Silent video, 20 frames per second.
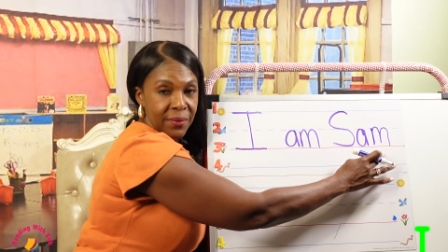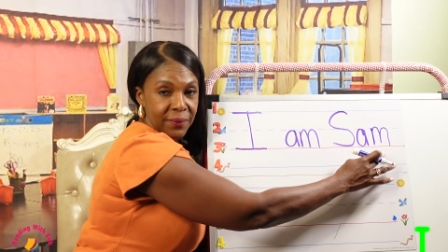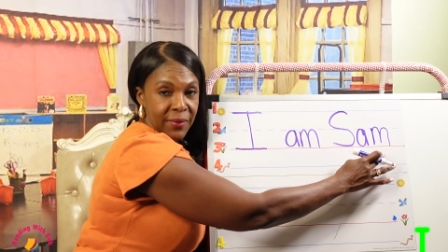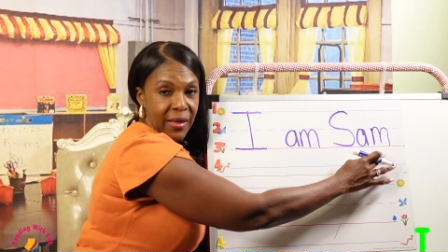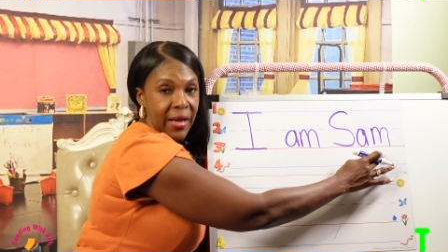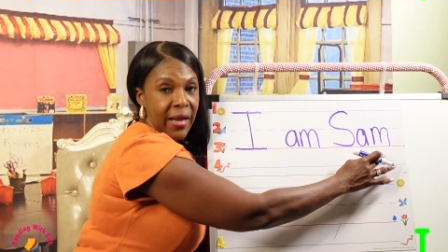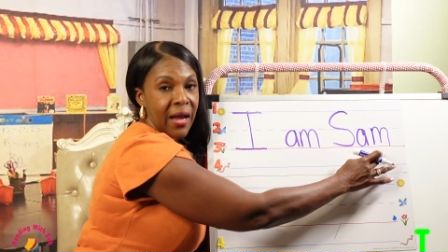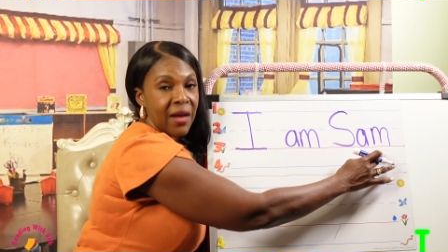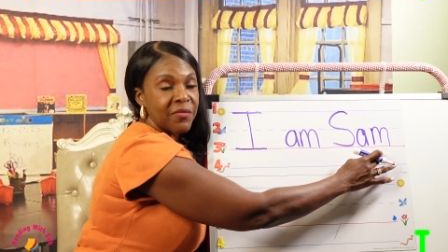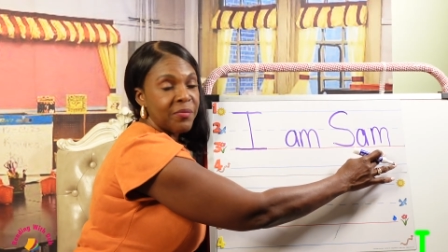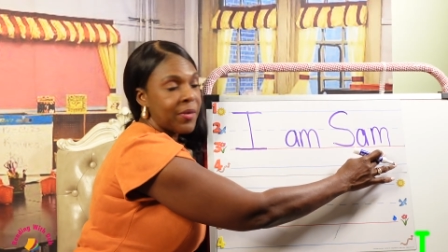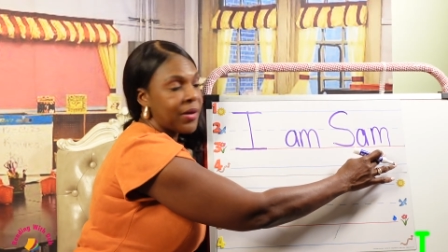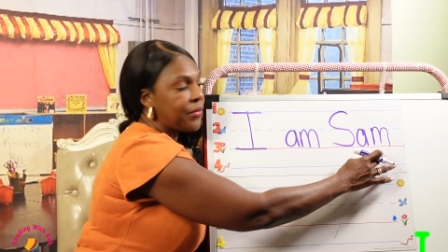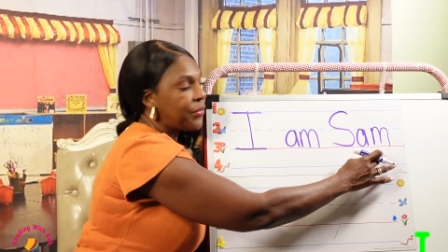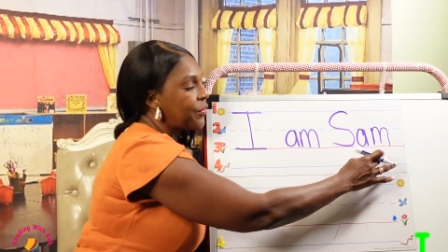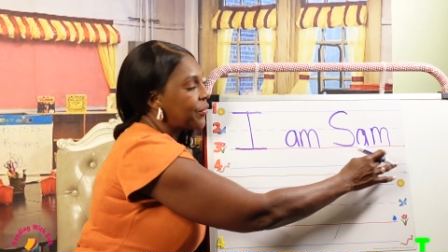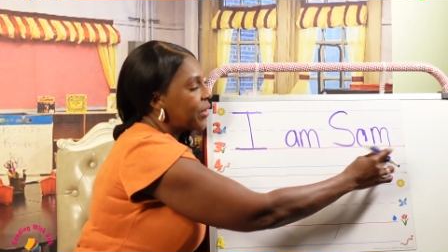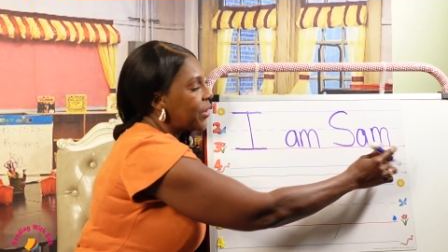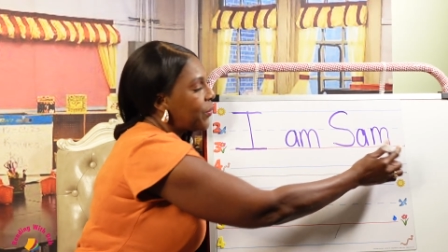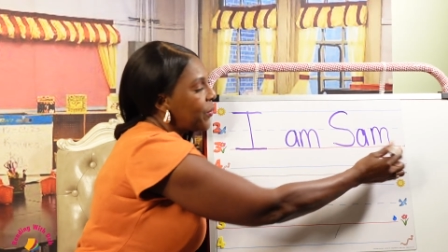I have my
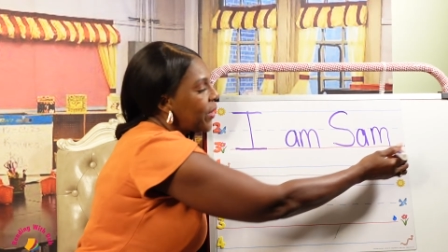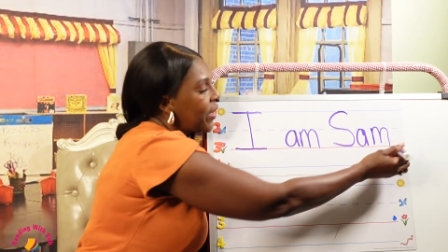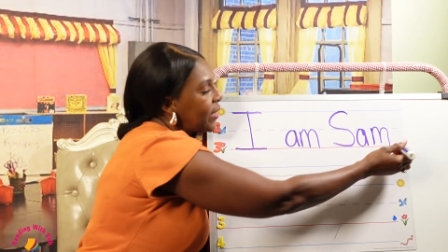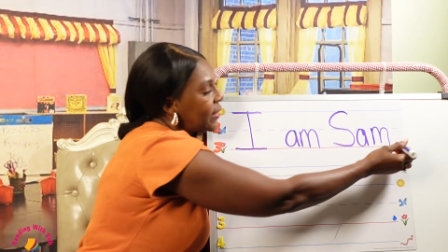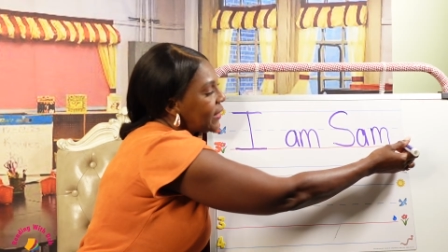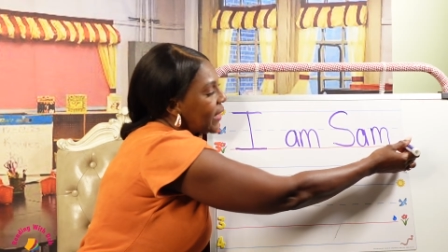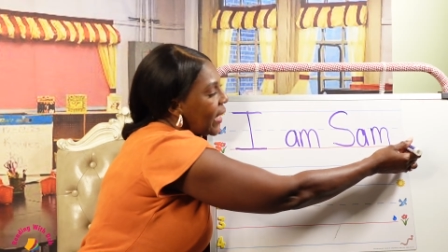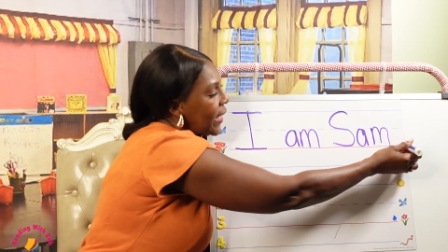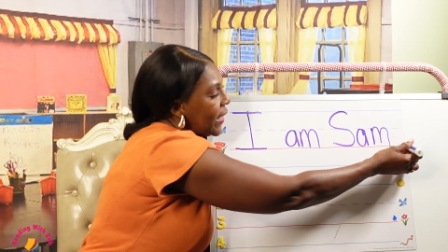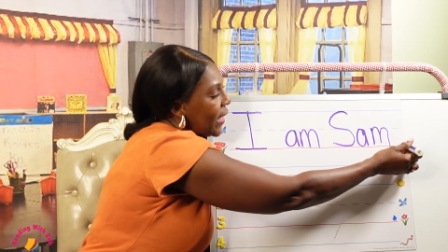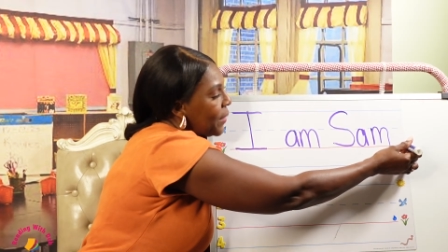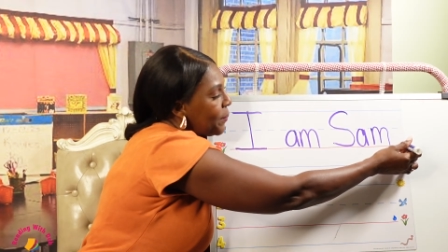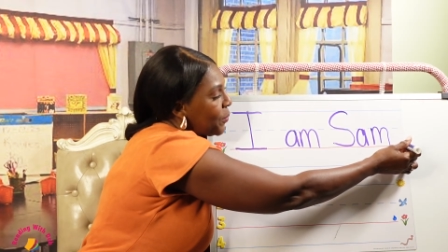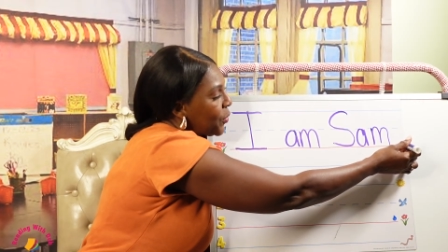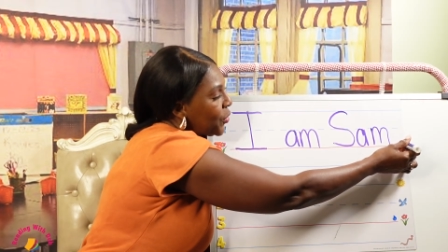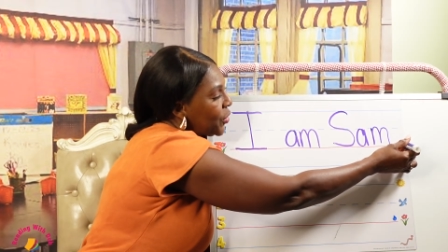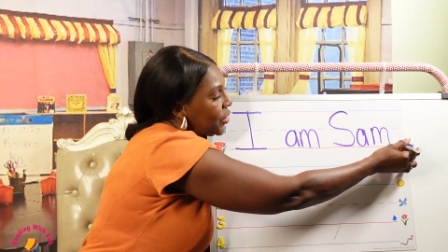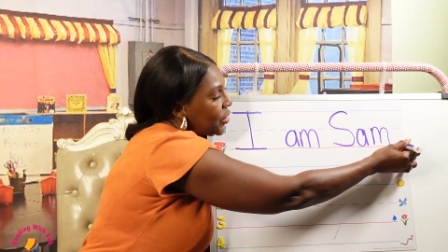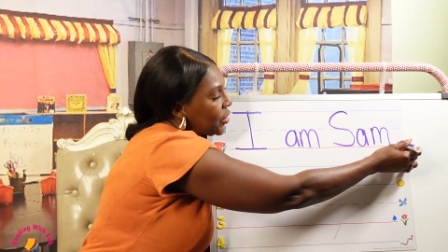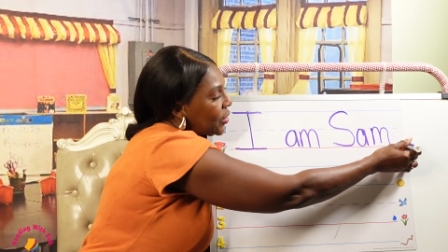3 words and I'm
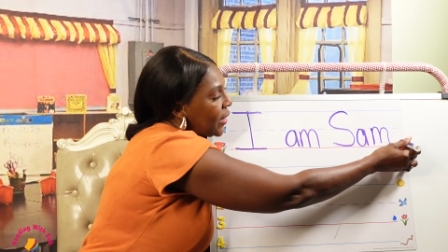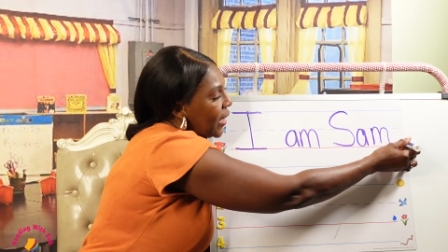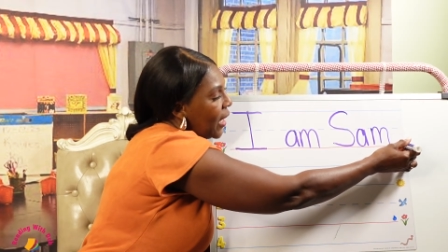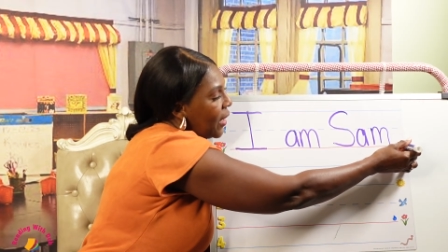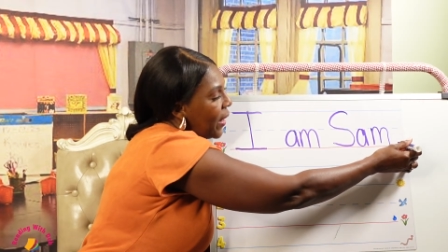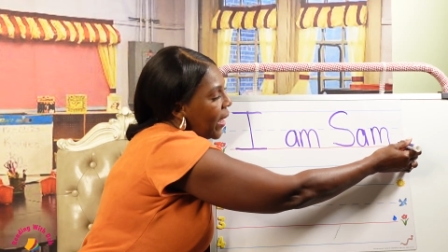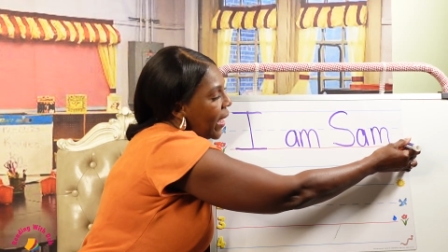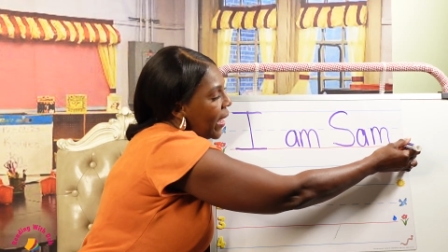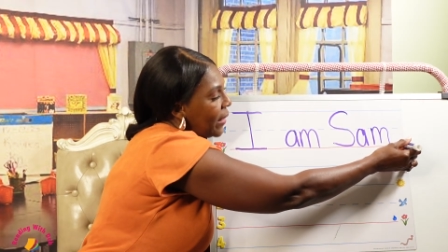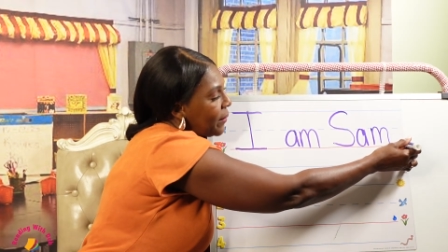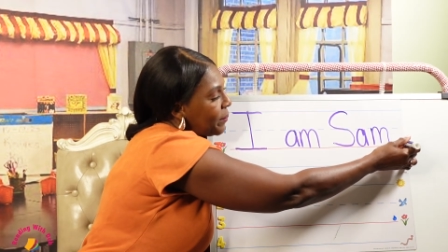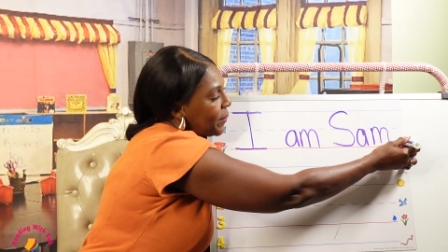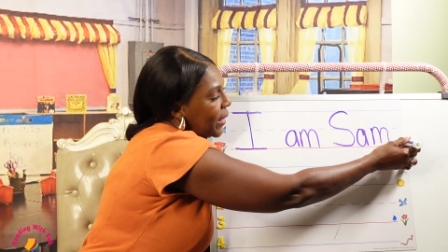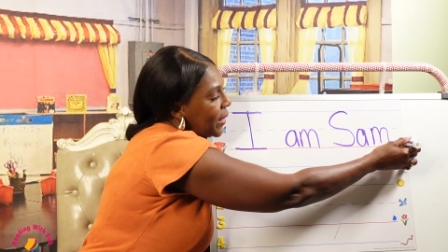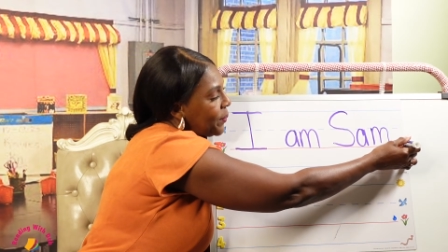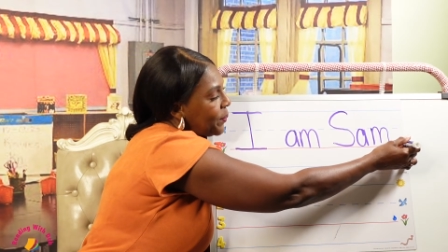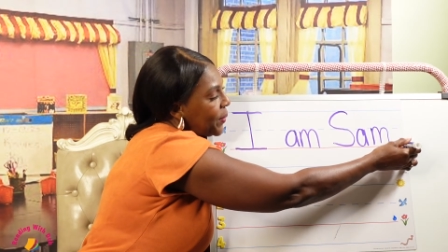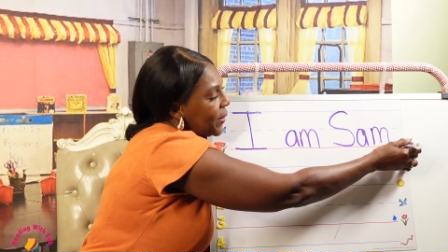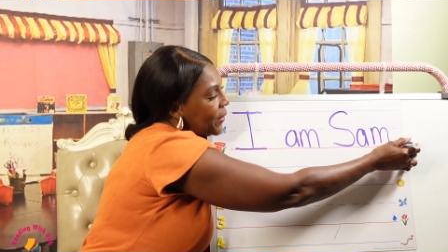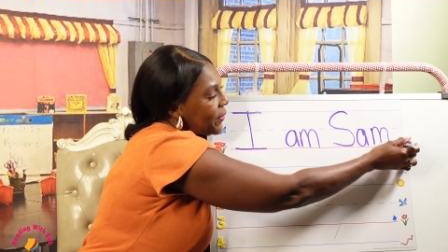going to now add
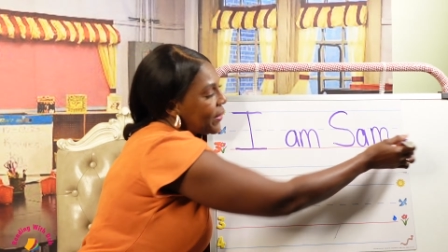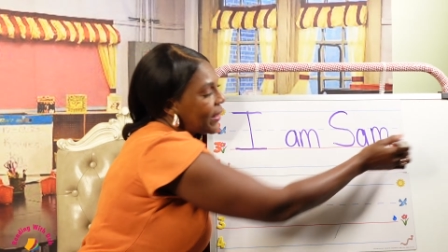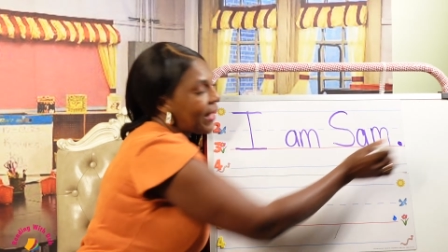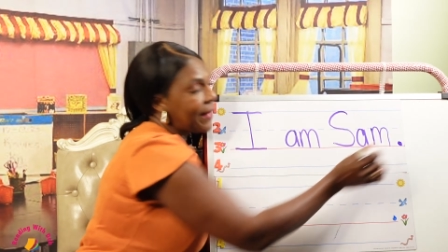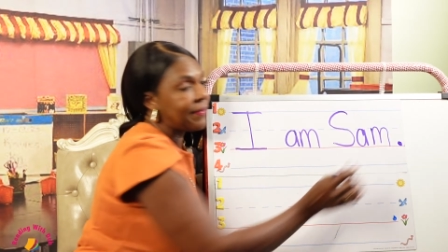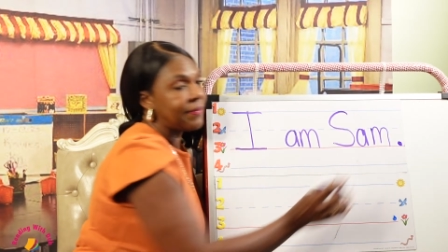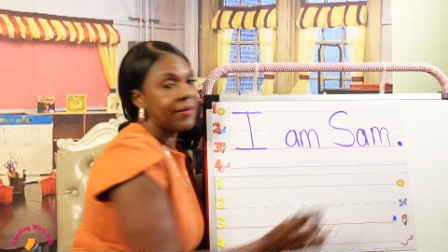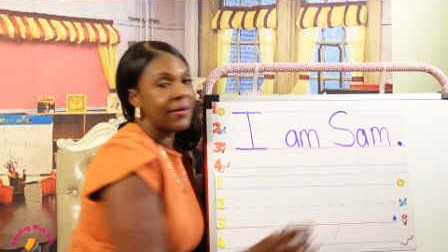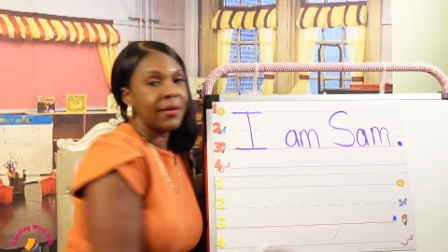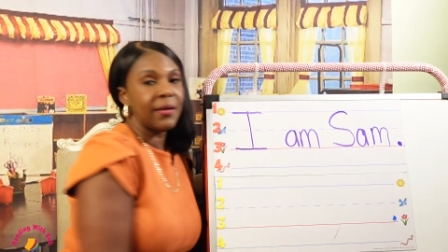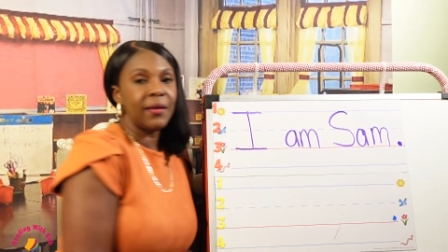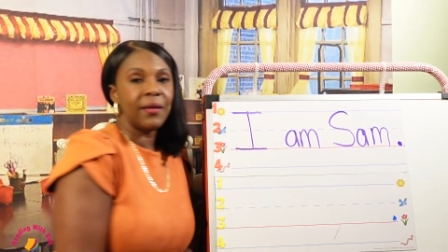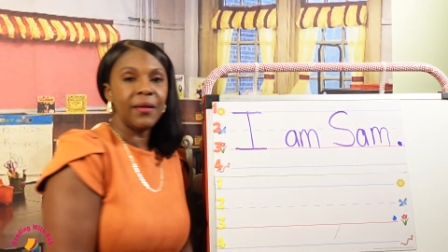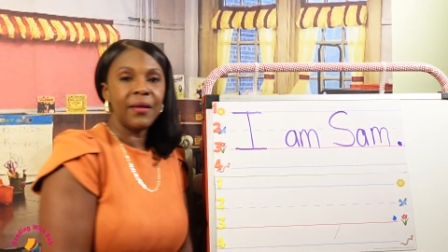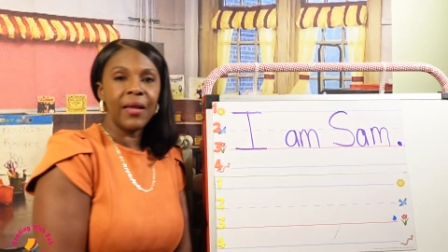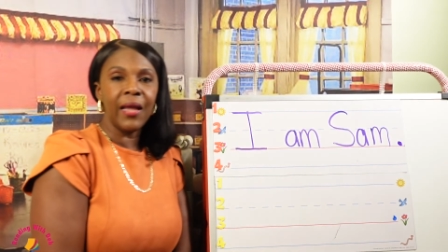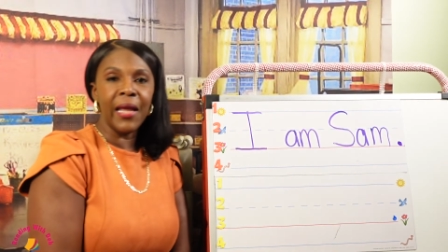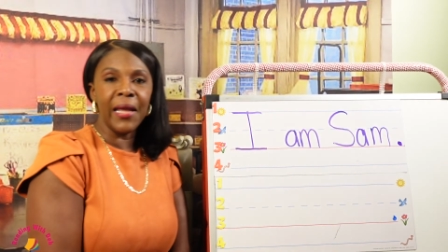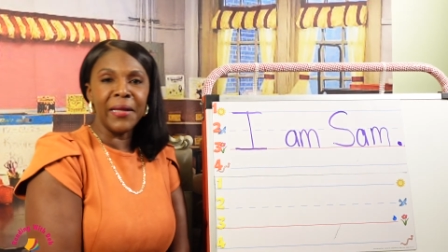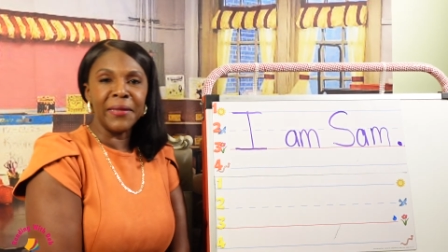my period at the
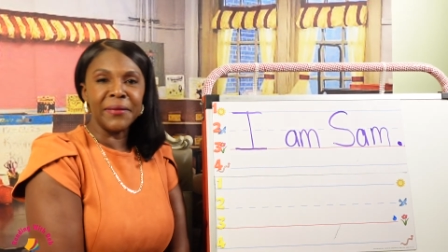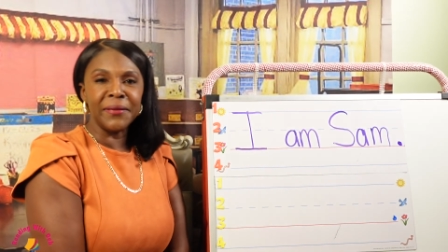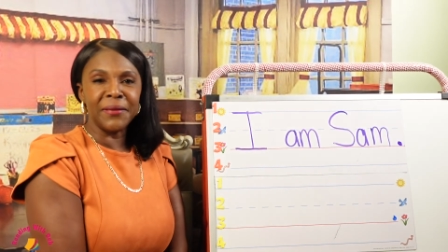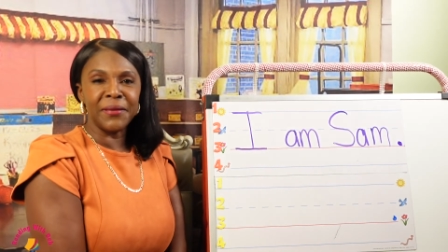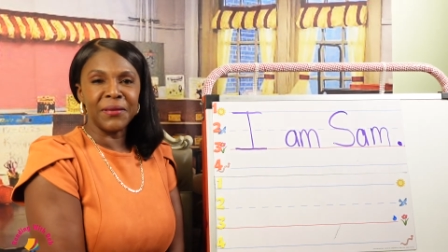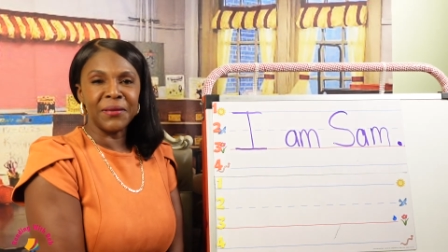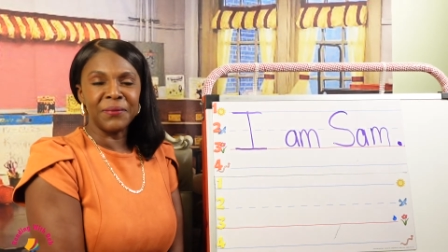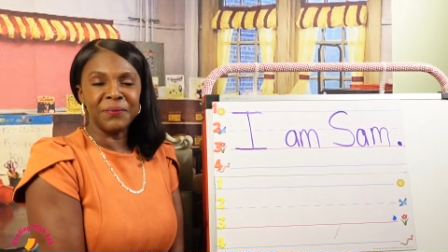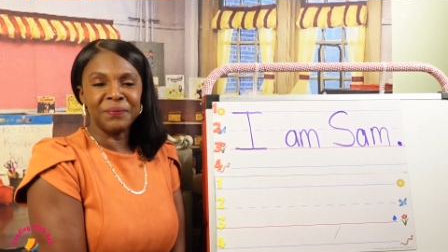end.